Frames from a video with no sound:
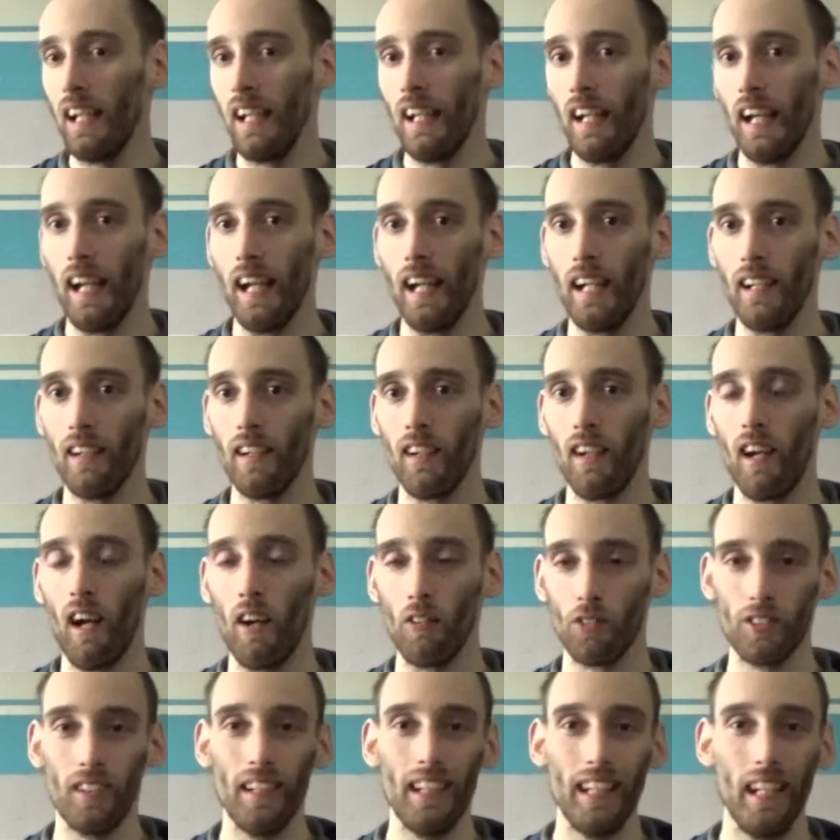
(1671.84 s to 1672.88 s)
And I'll
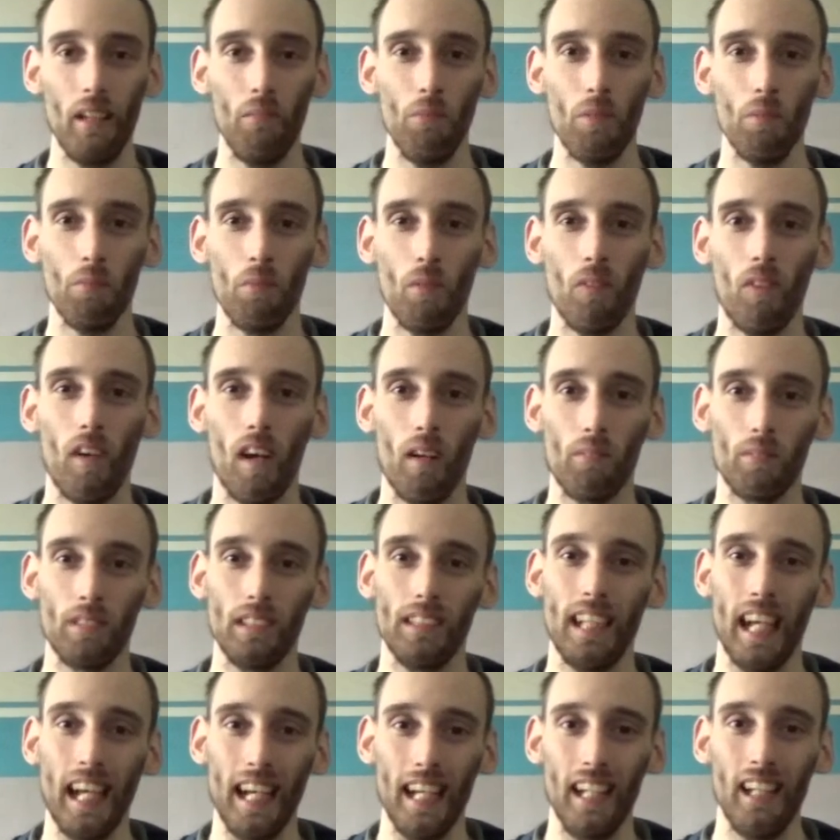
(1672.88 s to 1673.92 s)
try to keep you more up to
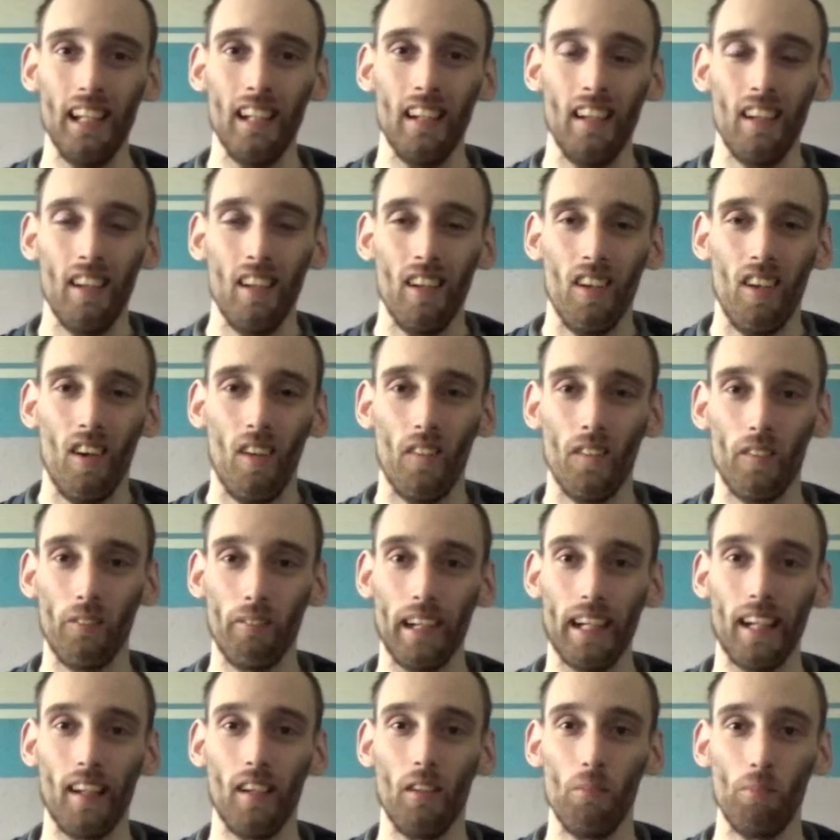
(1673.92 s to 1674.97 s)
date on a
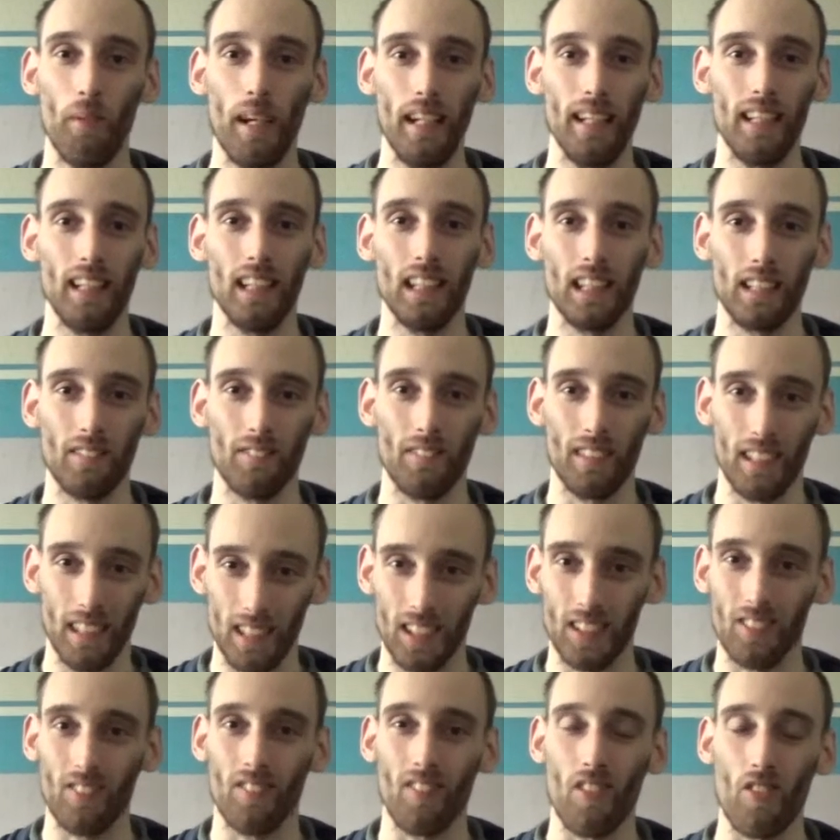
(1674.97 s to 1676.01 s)
regular basis with
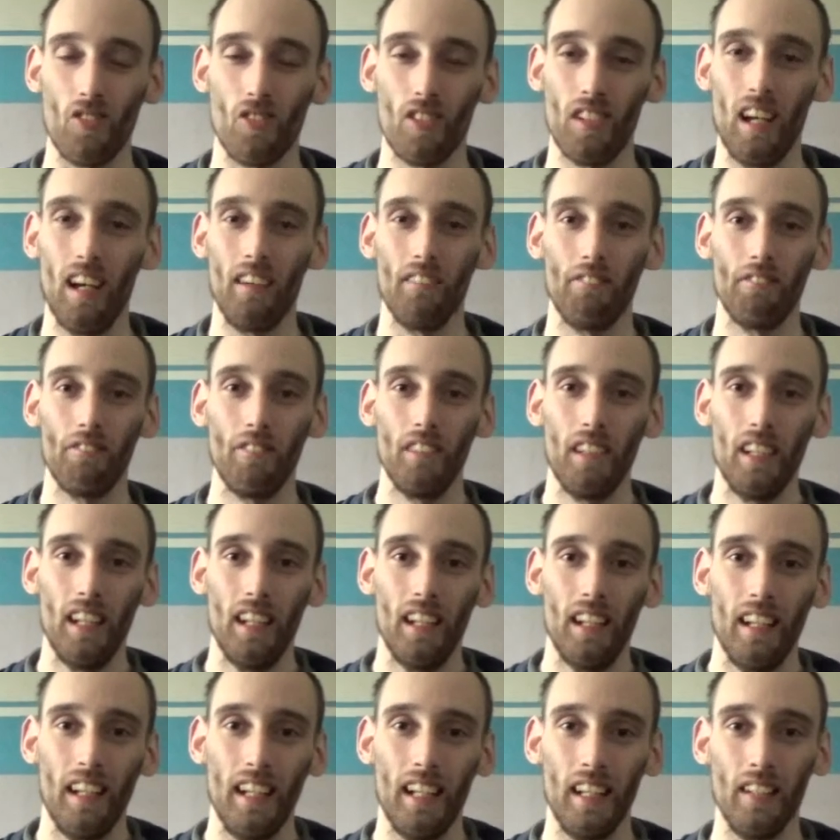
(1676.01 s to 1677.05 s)
this sort of stuff
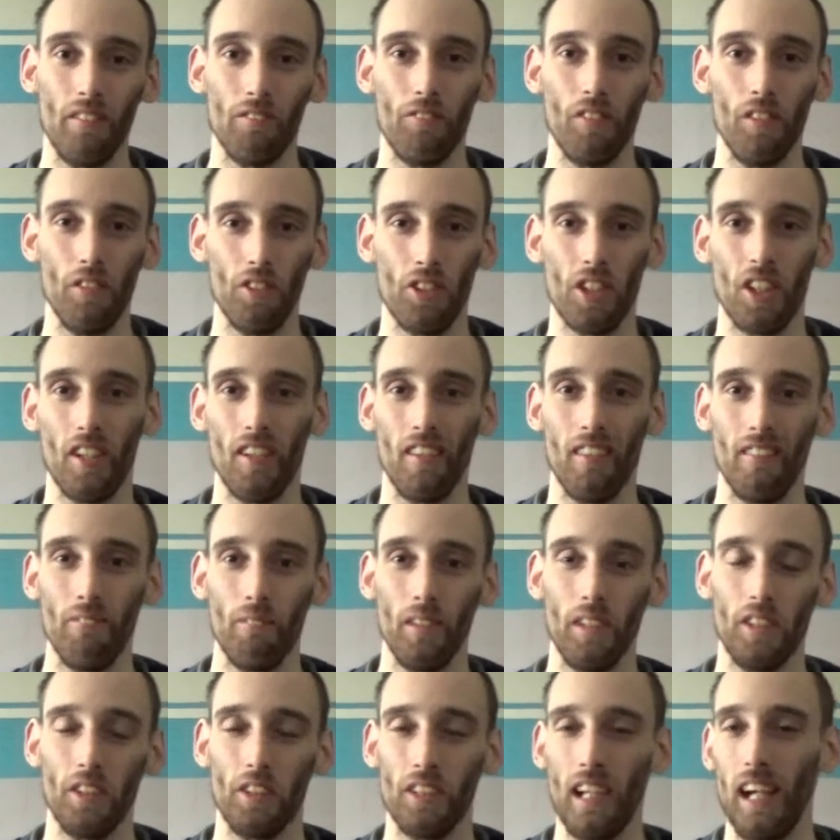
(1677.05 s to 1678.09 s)
in the future,
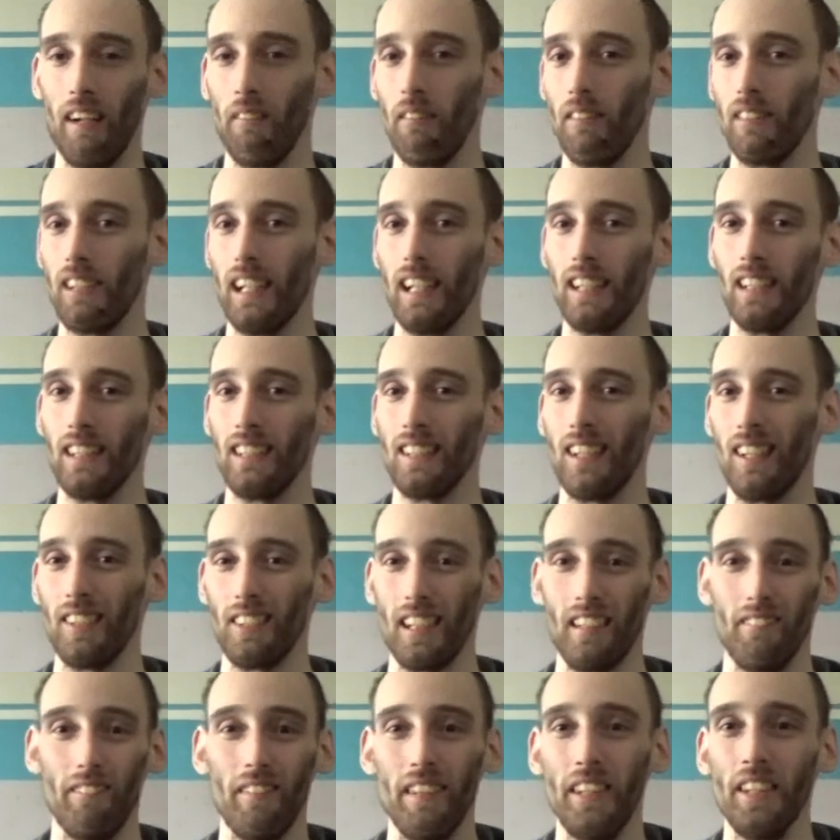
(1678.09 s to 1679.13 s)
with channel updates and such.
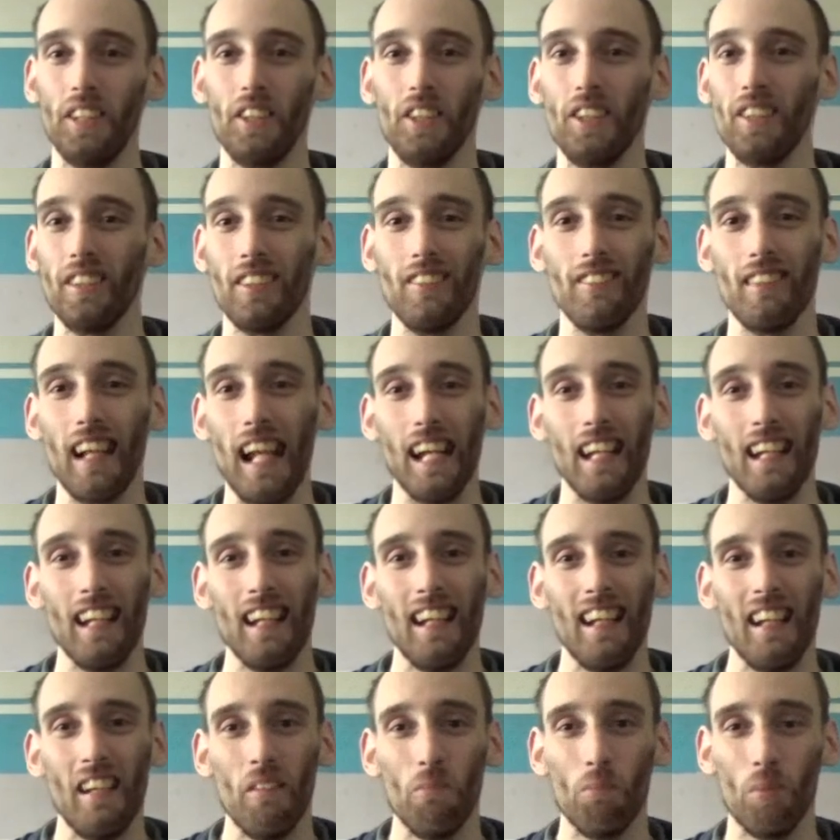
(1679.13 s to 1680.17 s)
I really should do that.
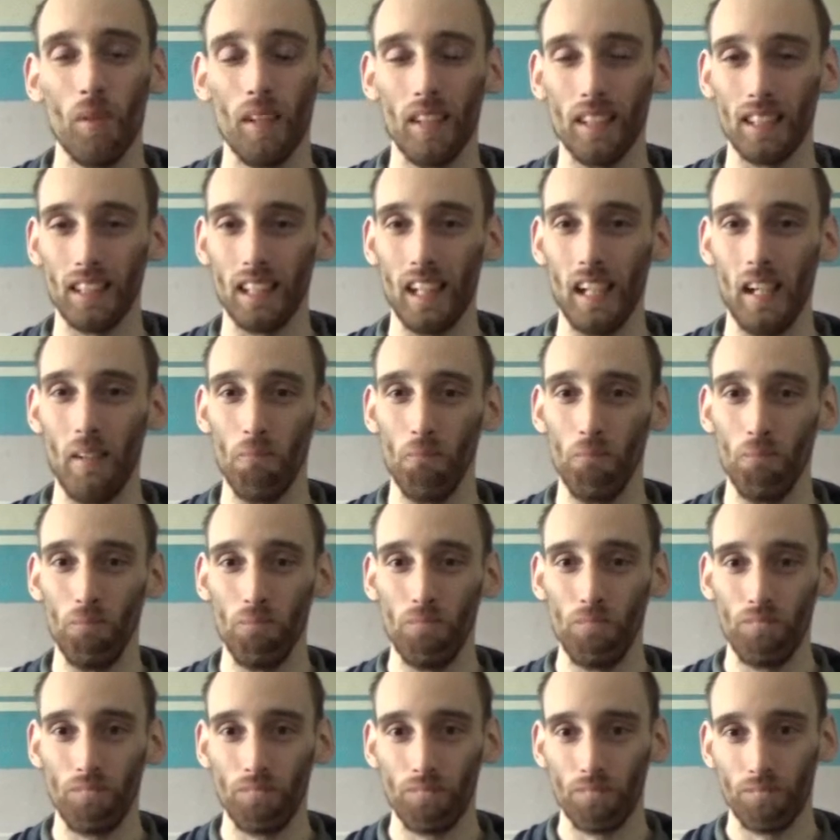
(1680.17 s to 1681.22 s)
But
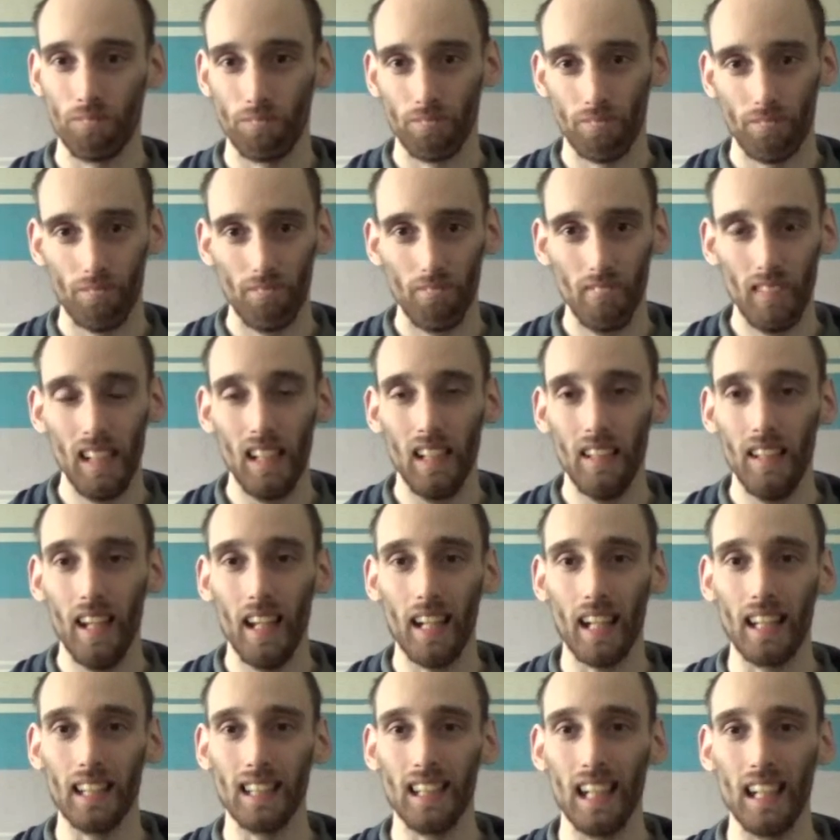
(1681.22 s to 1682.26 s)

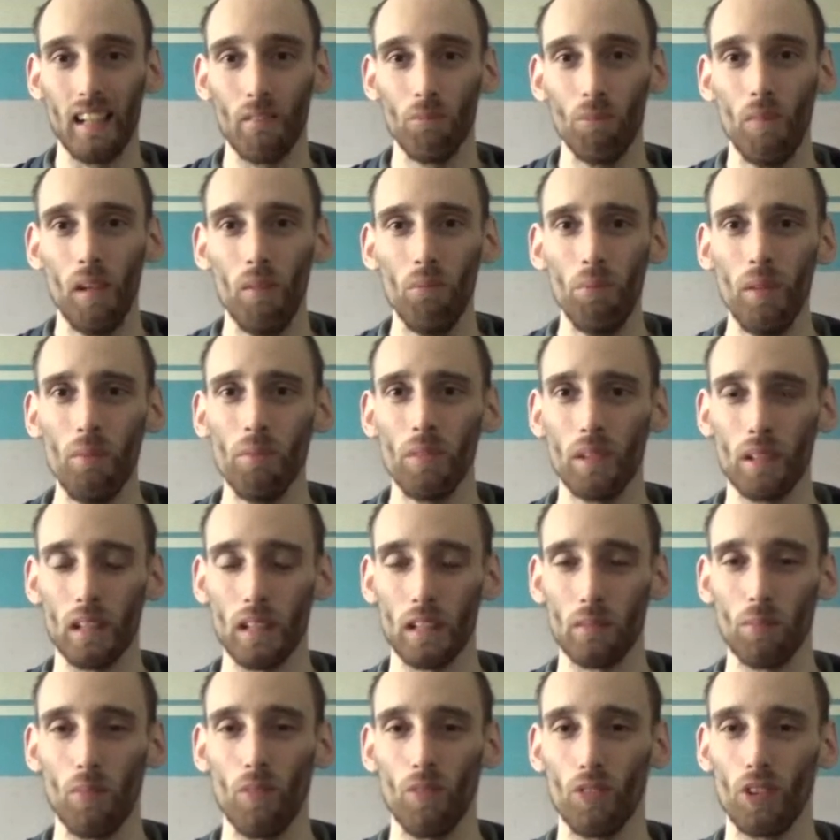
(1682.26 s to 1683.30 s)
like I said, I'm pretty much a
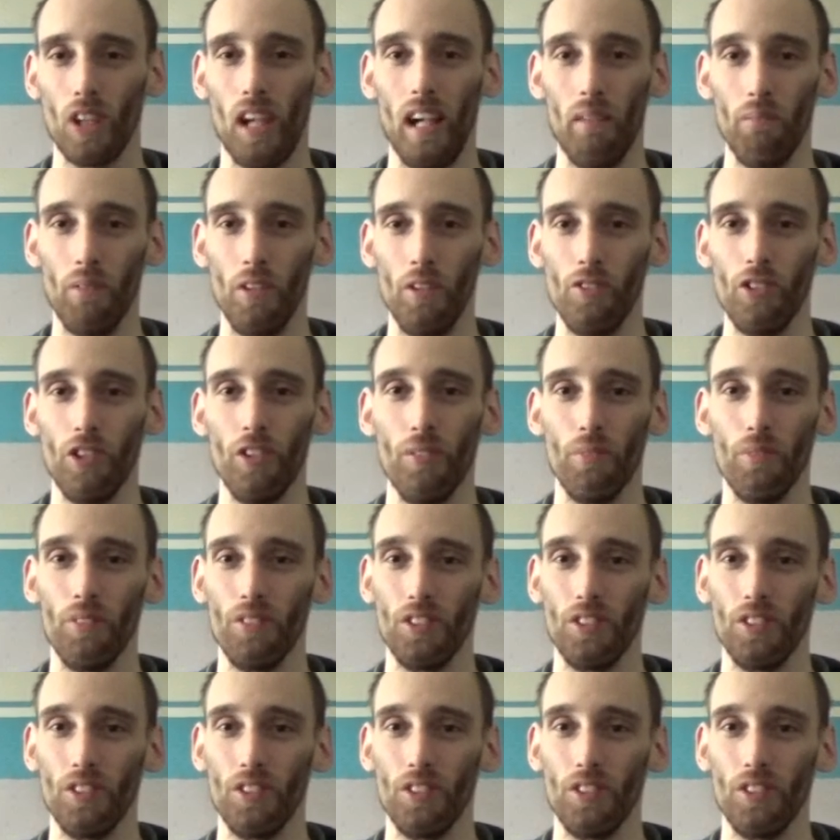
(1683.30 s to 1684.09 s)
small-time YouTuber,